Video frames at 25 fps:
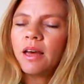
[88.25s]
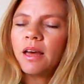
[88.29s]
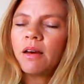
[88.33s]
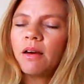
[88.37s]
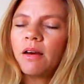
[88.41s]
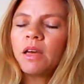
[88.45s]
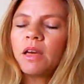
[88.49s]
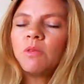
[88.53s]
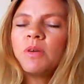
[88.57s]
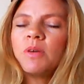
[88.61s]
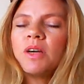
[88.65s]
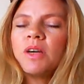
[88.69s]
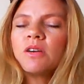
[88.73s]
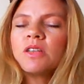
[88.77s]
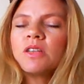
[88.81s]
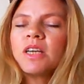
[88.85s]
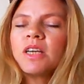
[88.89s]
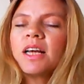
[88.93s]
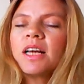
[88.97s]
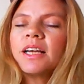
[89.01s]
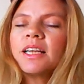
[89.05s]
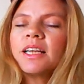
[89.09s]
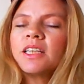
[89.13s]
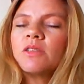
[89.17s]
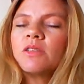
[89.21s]
and we are
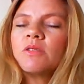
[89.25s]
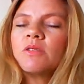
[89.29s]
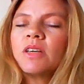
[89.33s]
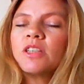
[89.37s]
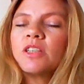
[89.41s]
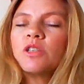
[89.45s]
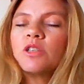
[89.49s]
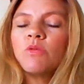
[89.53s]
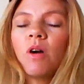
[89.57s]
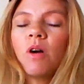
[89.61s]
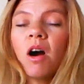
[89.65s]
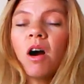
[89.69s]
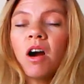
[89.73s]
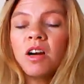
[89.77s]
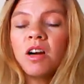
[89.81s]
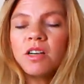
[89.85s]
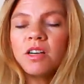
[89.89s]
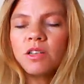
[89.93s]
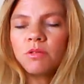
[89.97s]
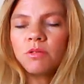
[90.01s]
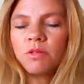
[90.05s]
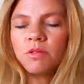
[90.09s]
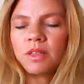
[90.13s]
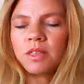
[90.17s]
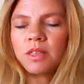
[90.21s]
telling you that you are
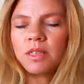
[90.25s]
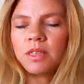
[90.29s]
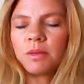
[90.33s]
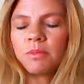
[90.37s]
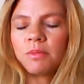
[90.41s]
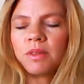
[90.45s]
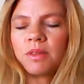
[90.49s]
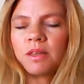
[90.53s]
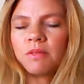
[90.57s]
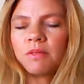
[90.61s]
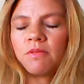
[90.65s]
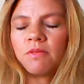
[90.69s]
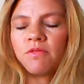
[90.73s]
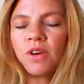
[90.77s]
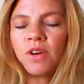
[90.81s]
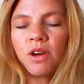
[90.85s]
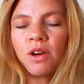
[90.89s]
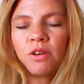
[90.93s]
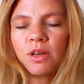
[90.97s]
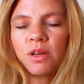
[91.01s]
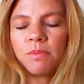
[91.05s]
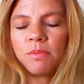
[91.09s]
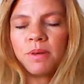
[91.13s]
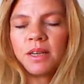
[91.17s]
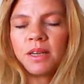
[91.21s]
doing something
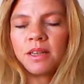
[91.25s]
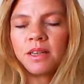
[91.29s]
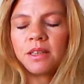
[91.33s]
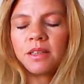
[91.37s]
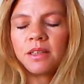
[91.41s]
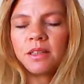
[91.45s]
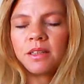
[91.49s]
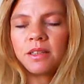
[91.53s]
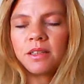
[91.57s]
very big.